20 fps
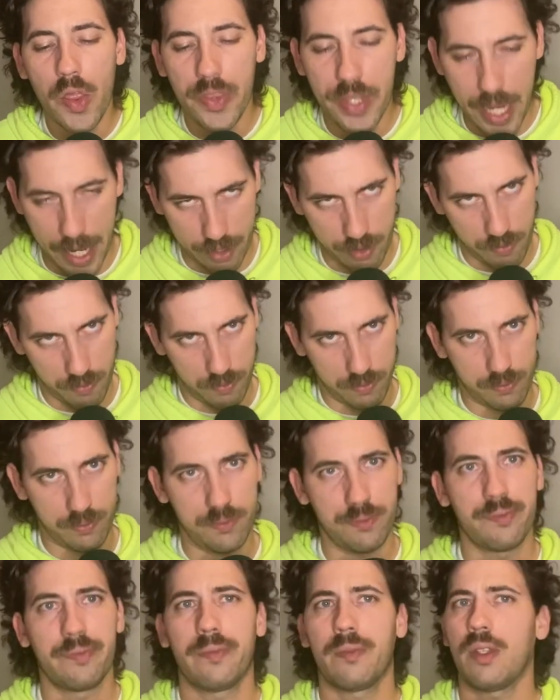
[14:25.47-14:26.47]
Yeah.
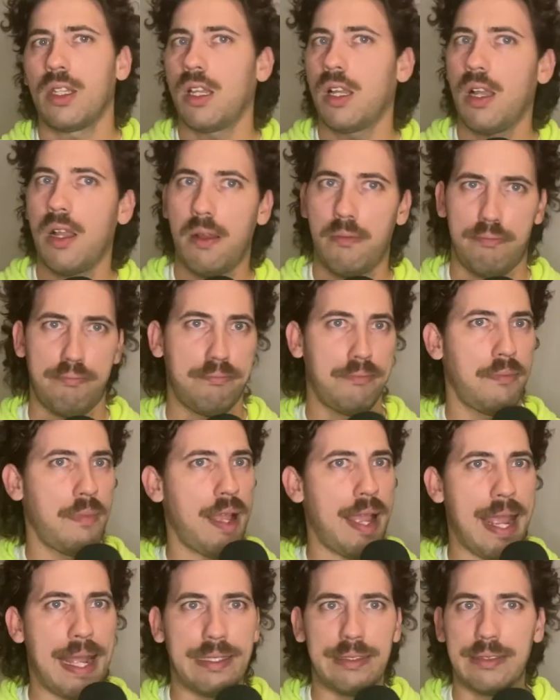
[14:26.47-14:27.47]

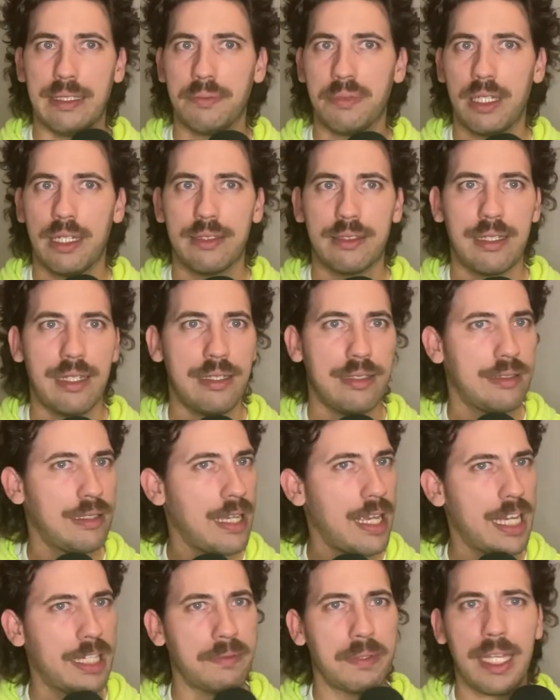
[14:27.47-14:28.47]
Had something I was going to
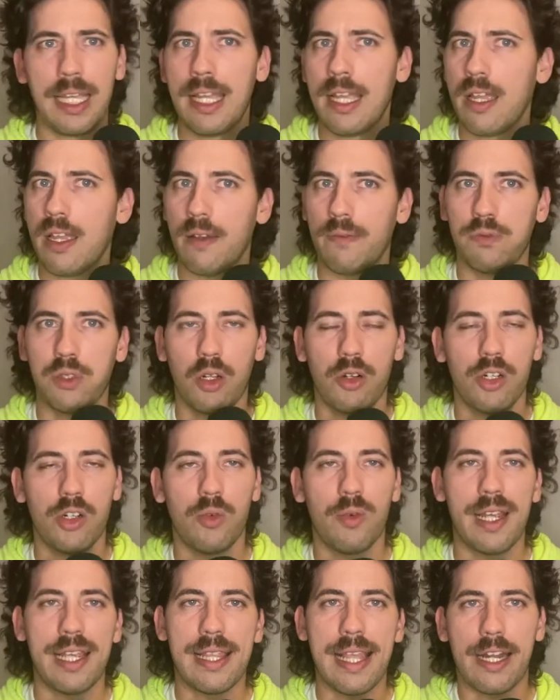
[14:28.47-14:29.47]
say, floated
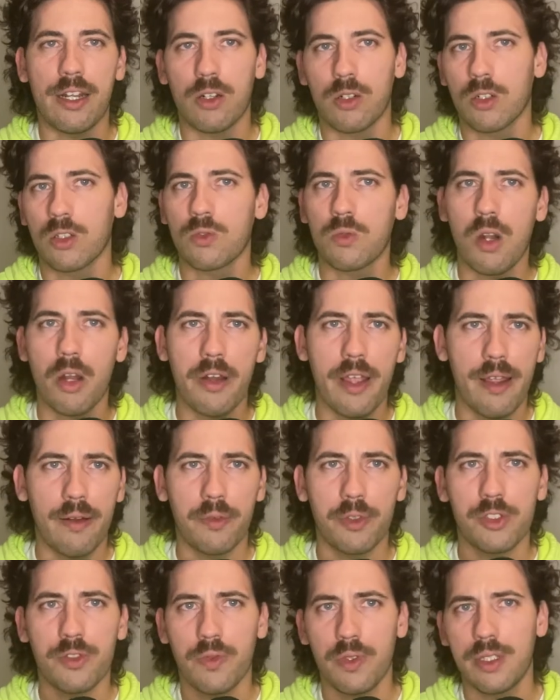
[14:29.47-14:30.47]
away. That earned run
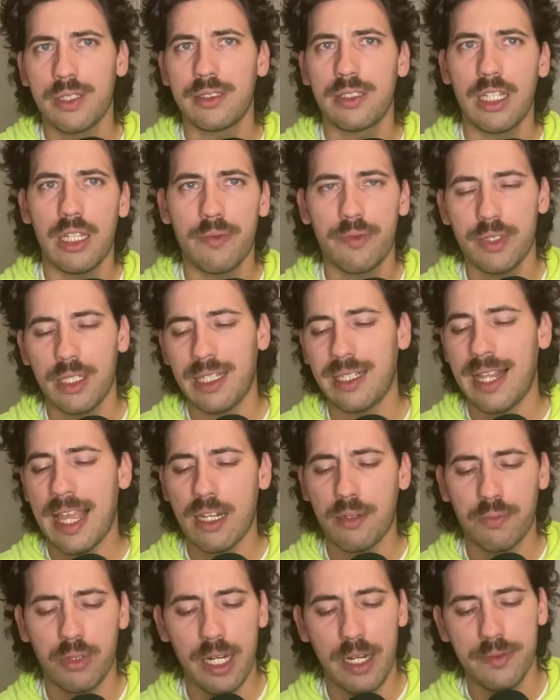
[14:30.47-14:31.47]
average for the team for the
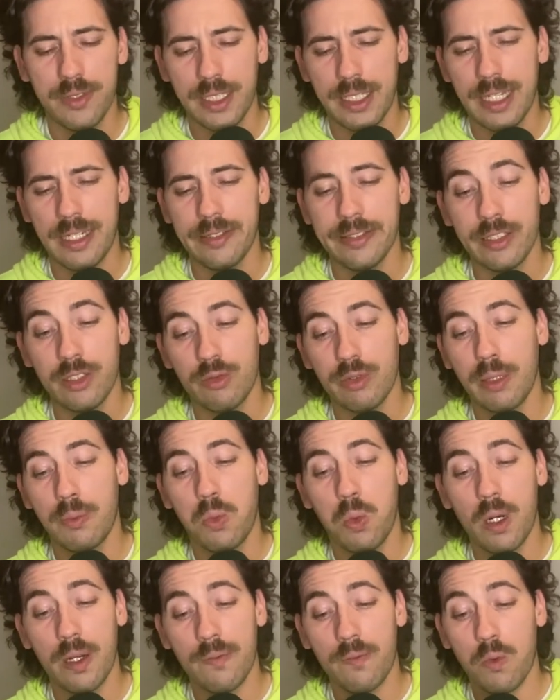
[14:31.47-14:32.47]
Atlanta Braves, again, is
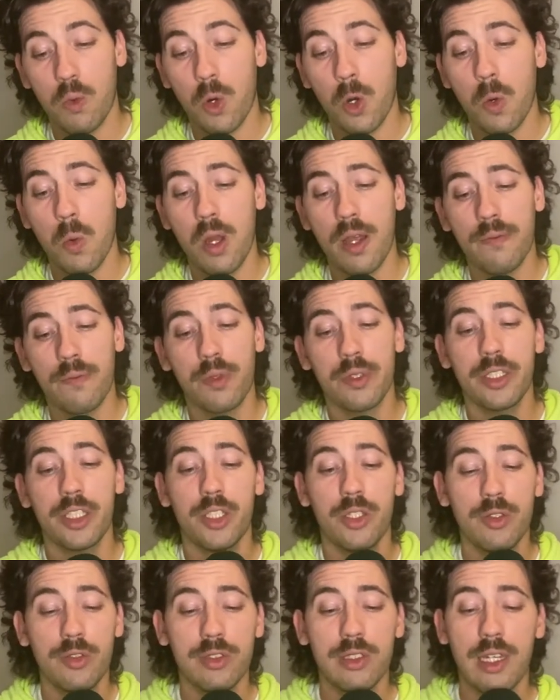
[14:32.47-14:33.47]
3.41. For the
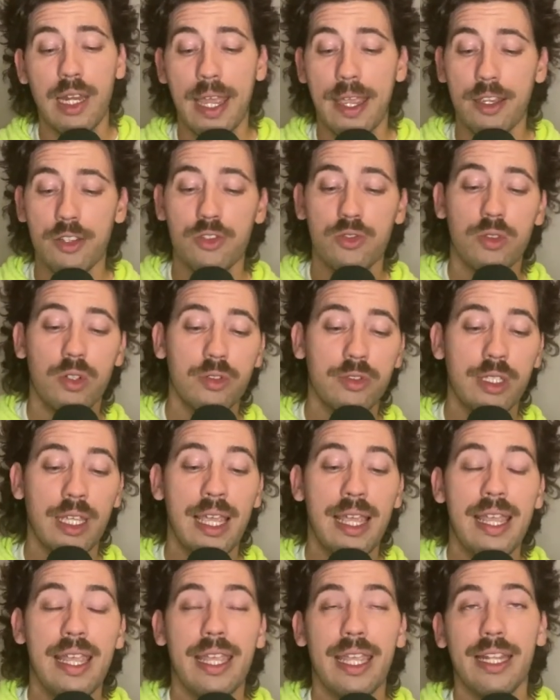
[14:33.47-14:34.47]
Houston Astros,
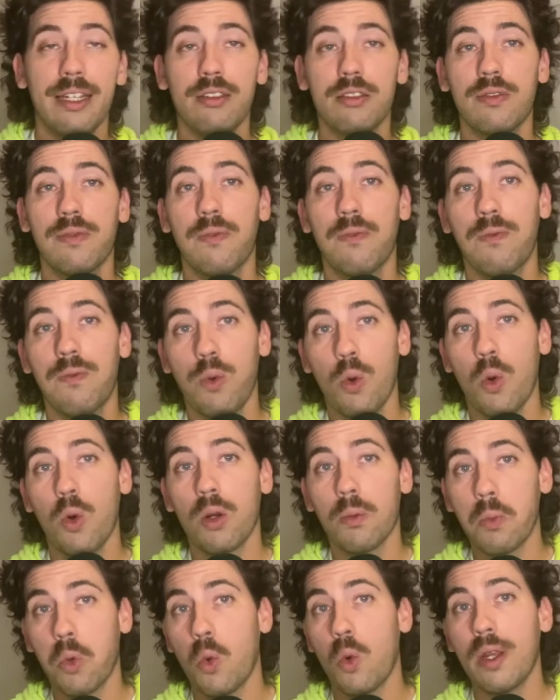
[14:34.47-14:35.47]
it is
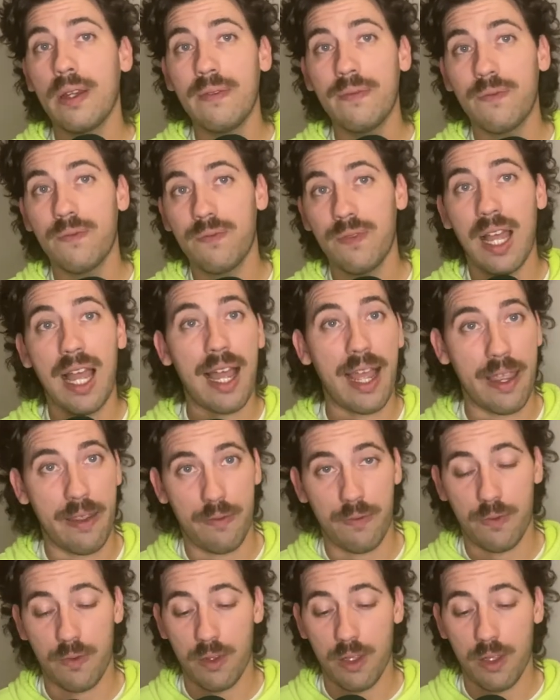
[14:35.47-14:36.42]
4.5.